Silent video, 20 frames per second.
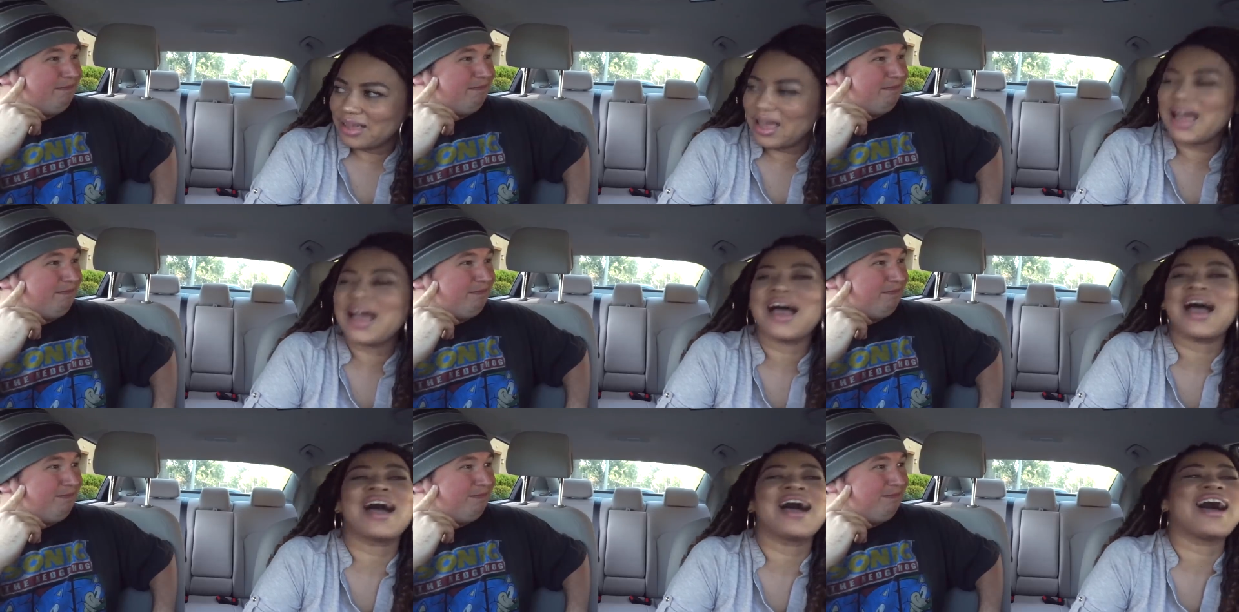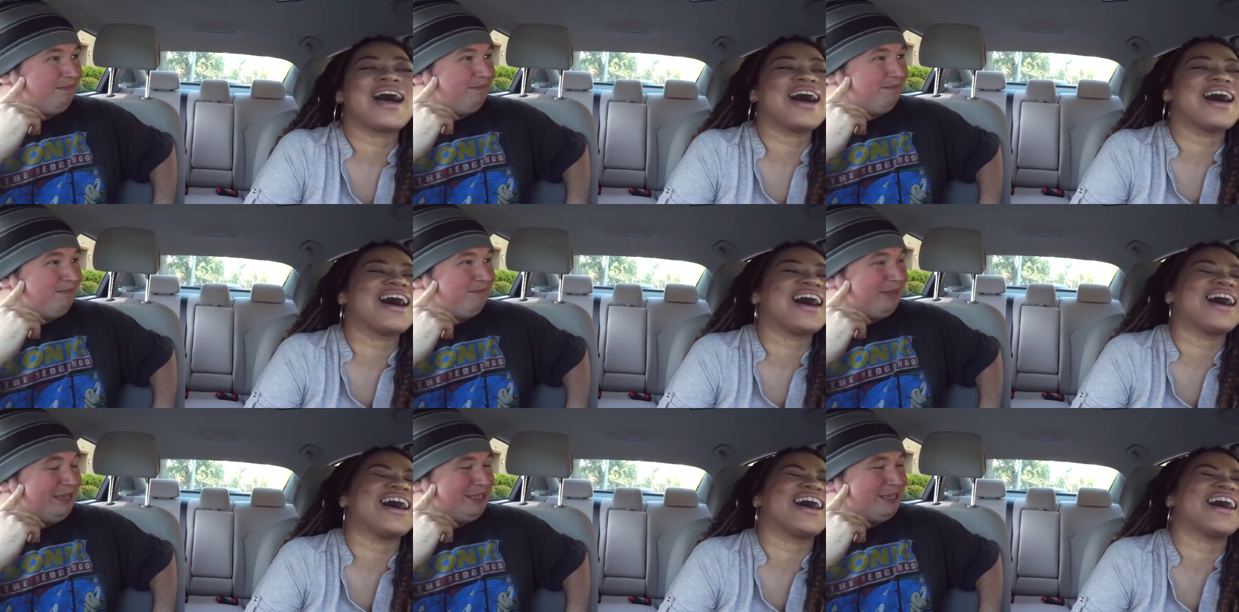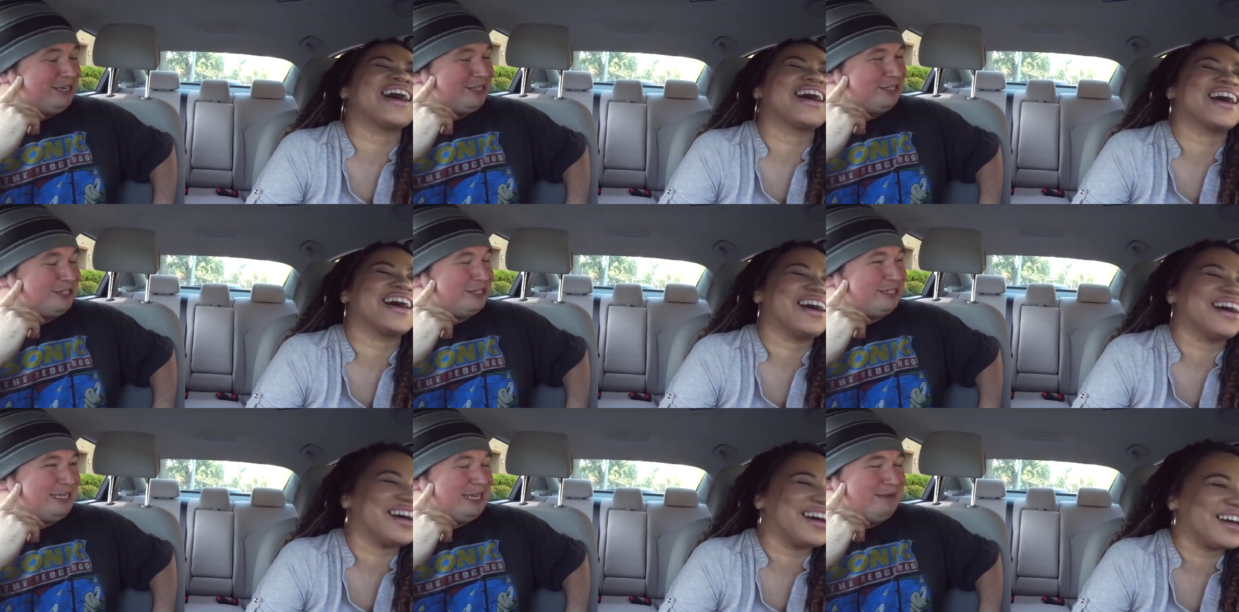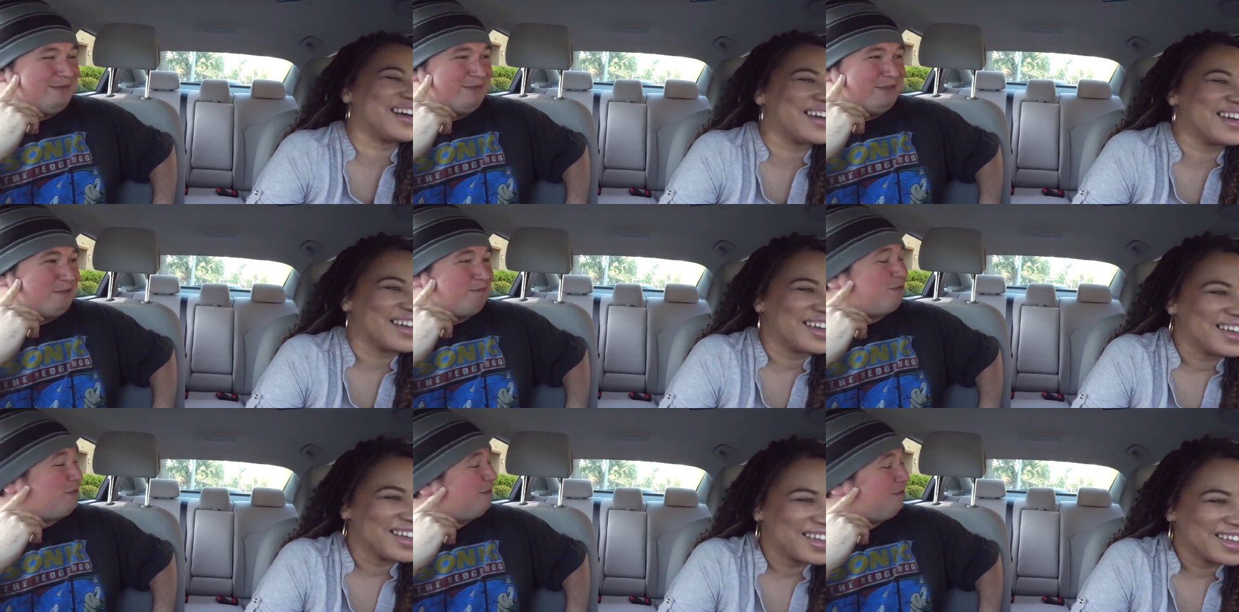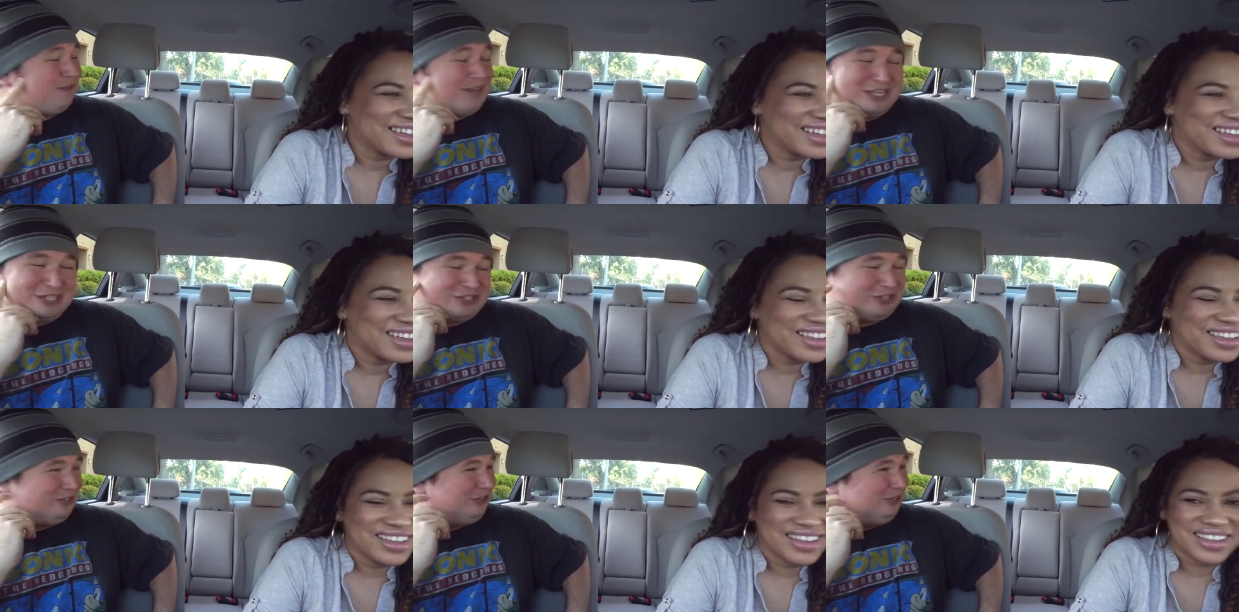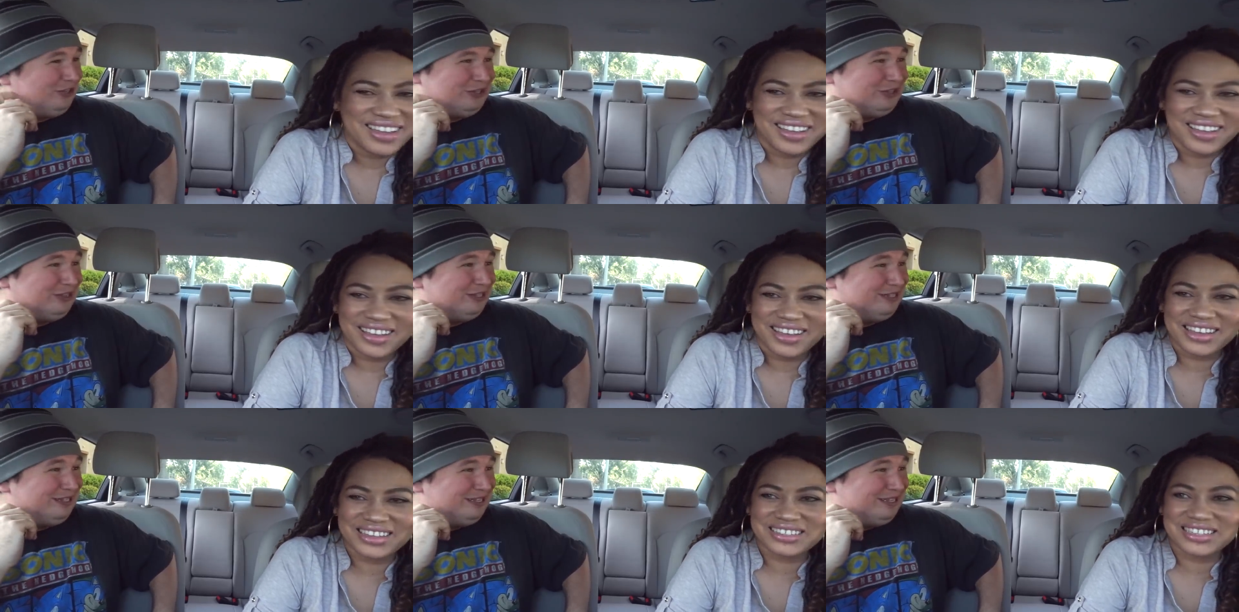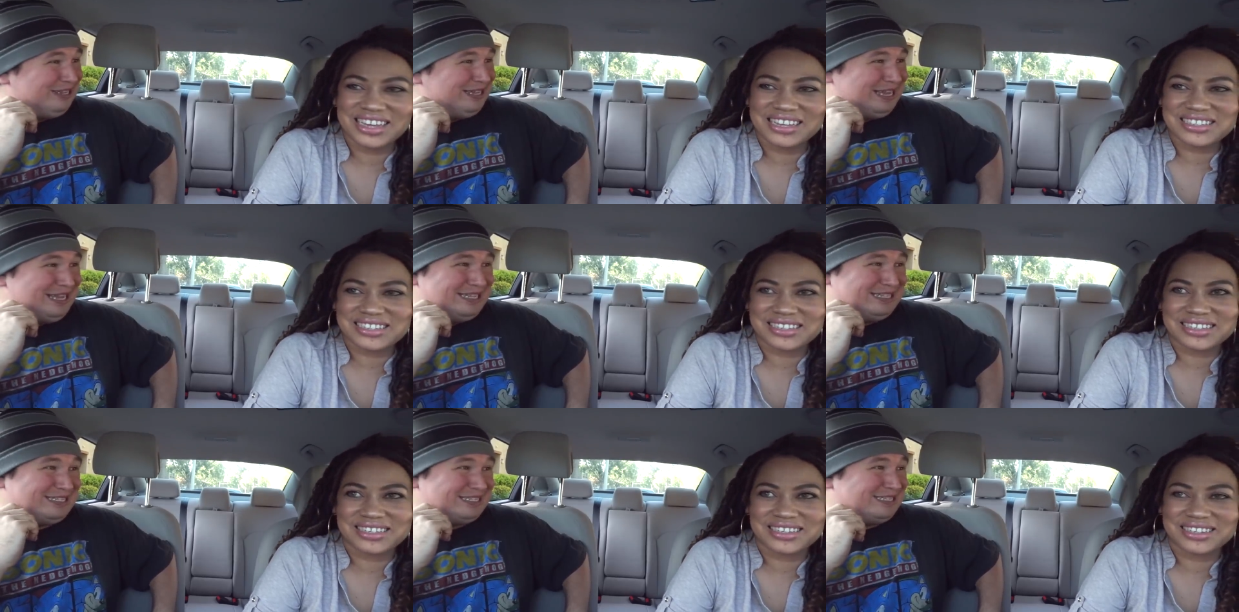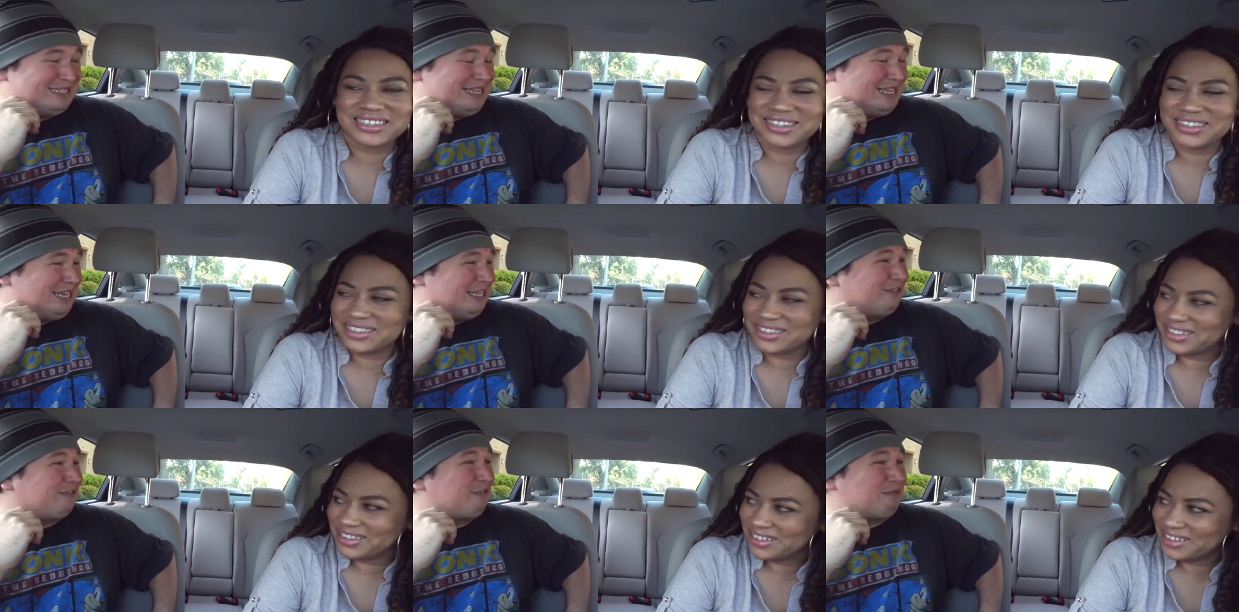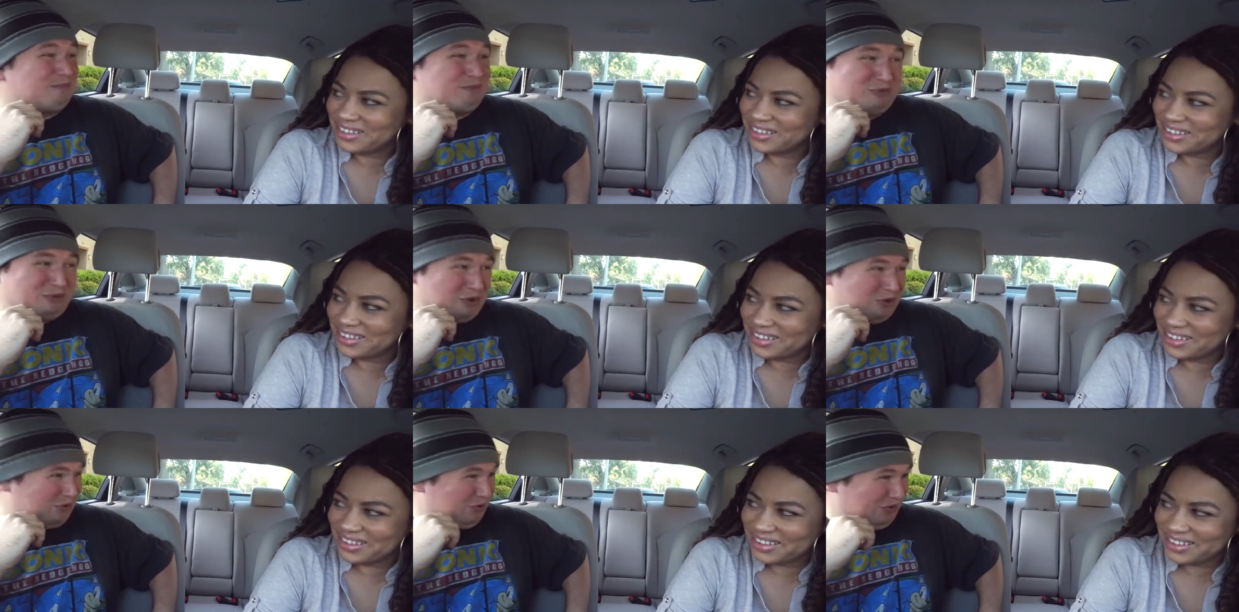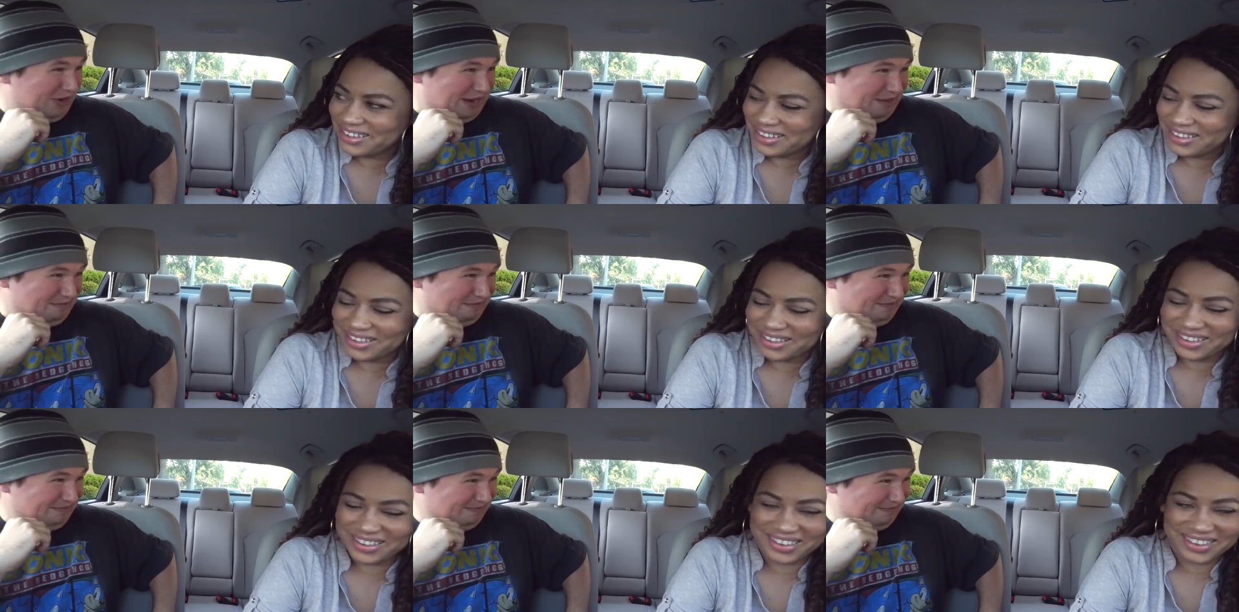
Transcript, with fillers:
Speaker 1: it doesn't stand for professional. It doesn't? It stands for program.